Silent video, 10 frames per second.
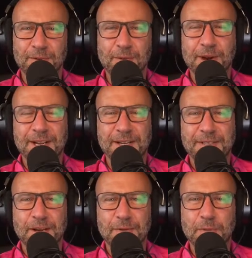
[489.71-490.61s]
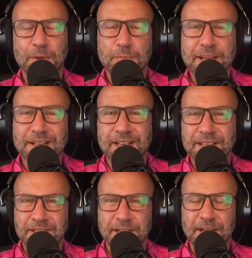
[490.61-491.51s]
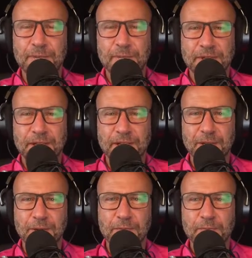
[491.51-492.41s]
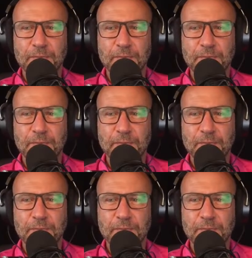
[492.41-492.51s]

breaking stuff, but pen testing in particular,